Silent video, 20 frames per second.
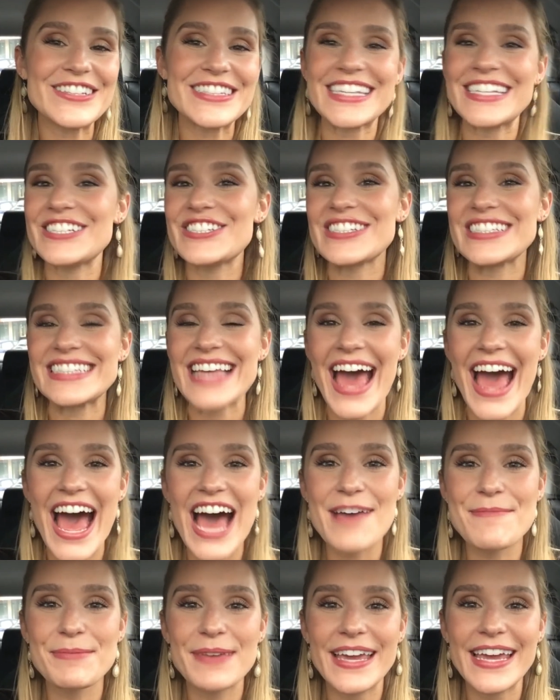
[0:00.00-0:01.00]
closing just
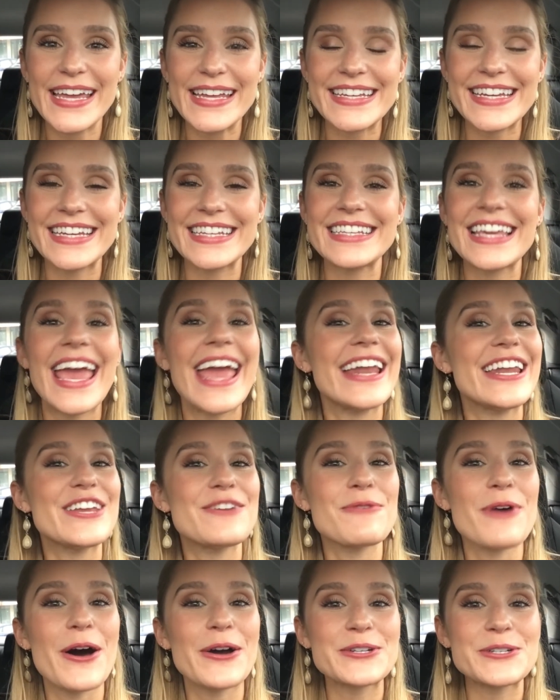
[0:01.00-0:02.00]
happened and
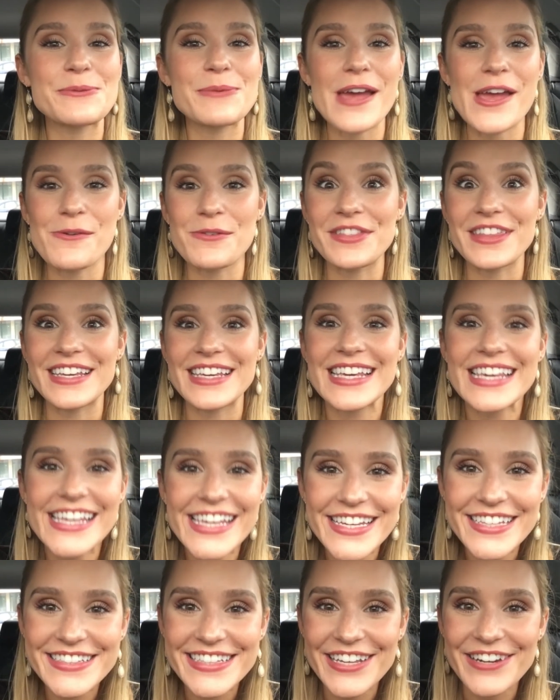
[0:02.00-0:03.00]
Katie walked away with the
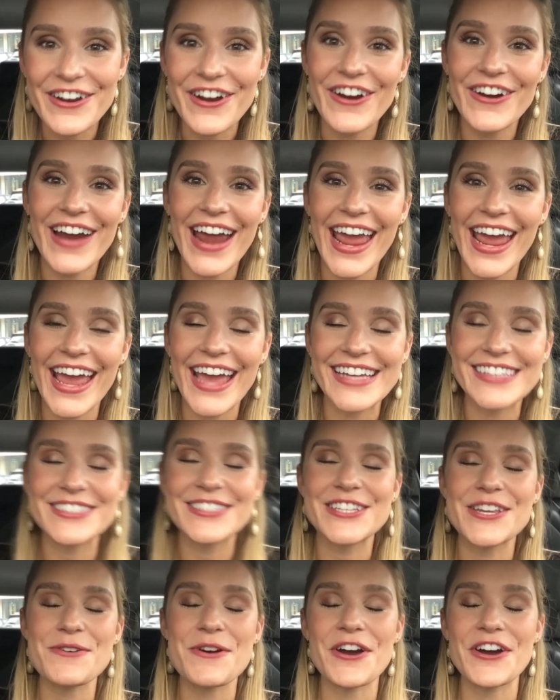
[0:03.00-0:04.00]
keys in her
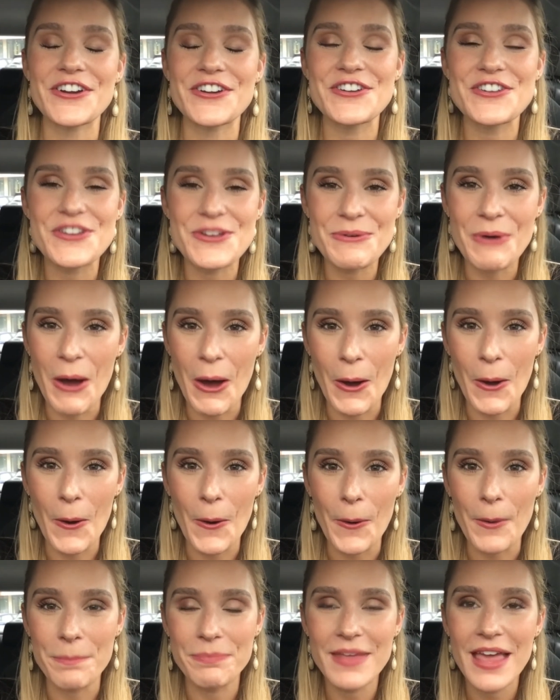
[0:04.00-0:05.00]
hands to her new
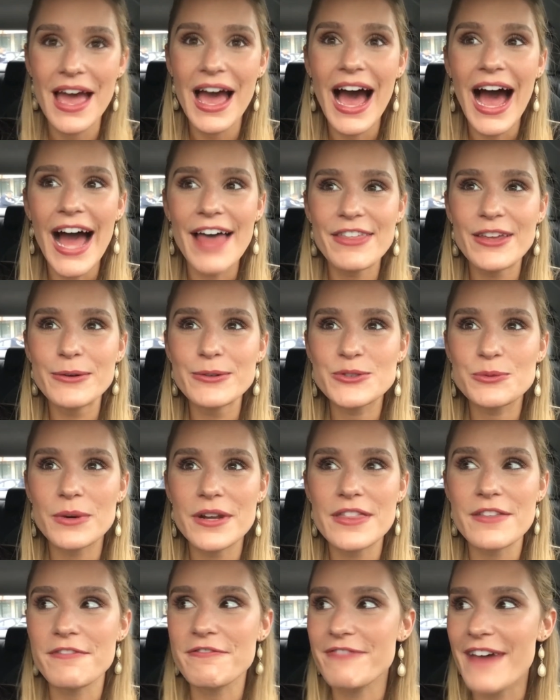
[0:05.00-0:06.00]
home. I think it was
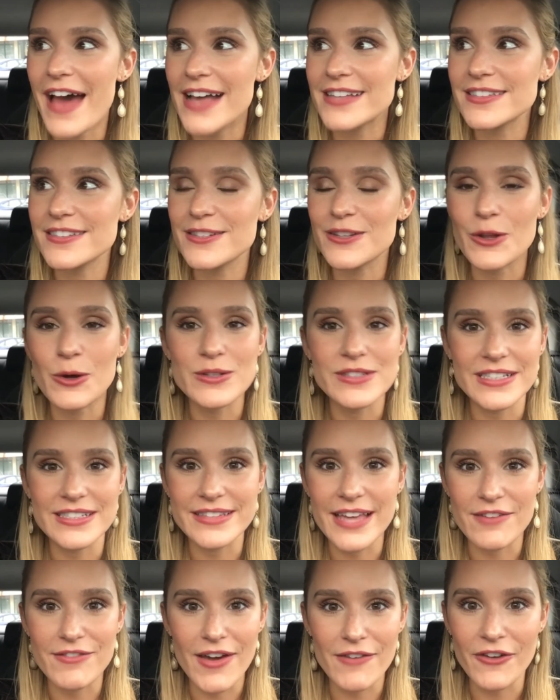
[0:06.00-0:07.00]
one of the fastest closings
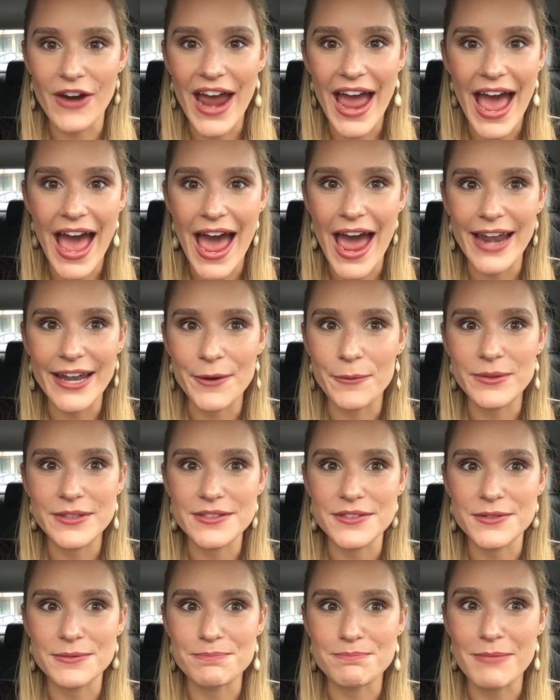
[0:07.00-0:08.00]
I've ever had. It
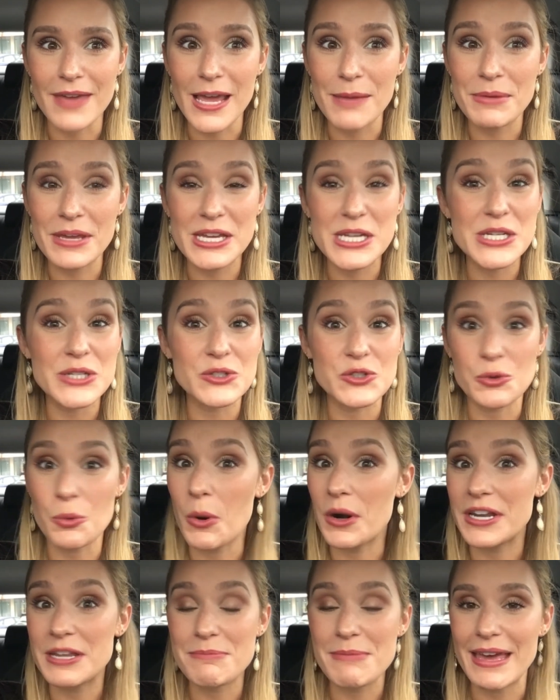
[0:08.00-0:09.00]
was maybe
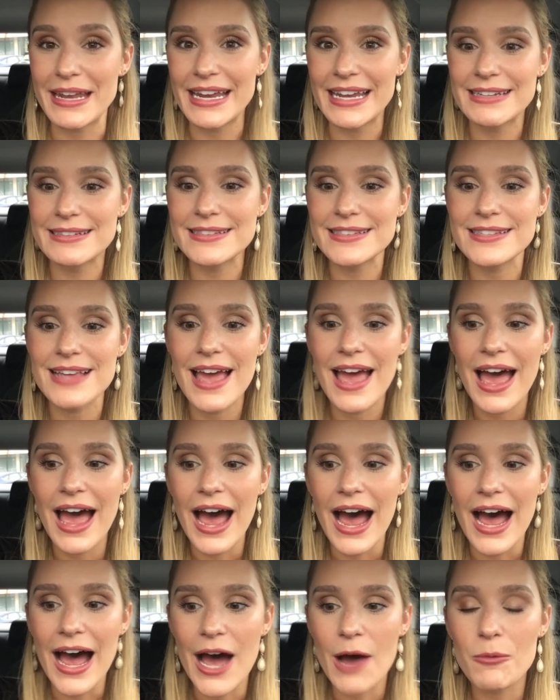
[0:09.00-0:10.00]
20 minutes.
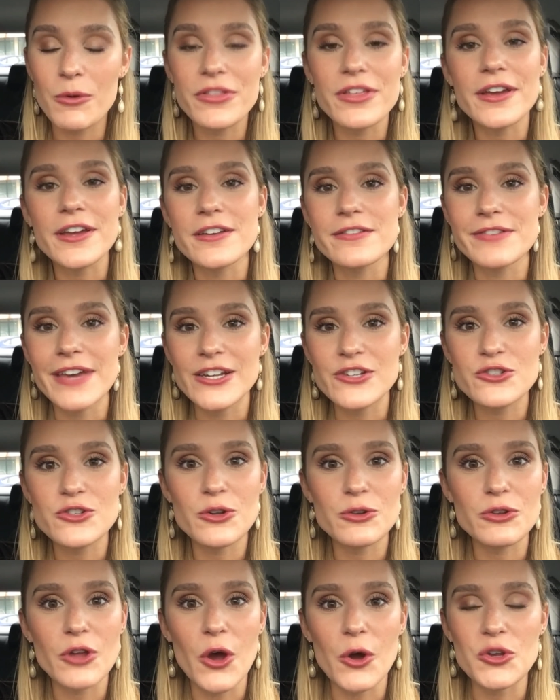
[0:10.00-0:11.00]
With a
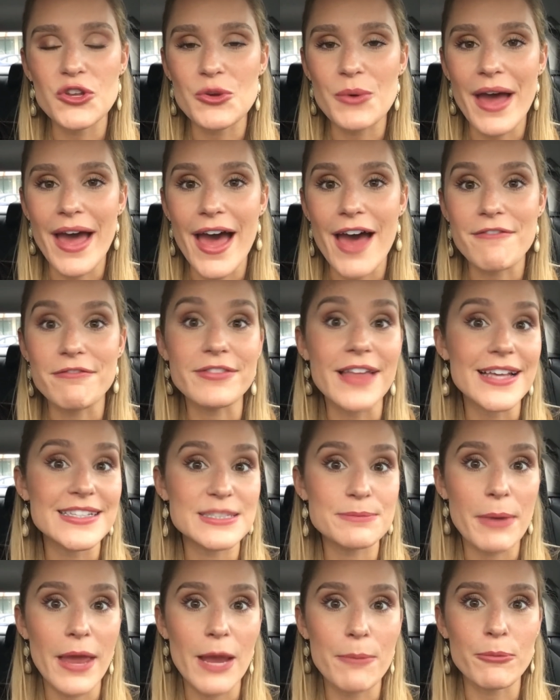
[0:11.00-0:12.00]
conventional loan, you have
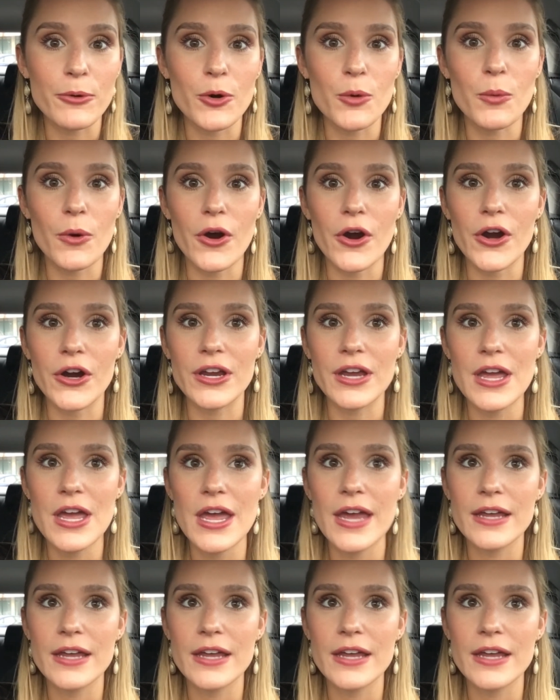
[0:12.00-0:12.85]
less paperwork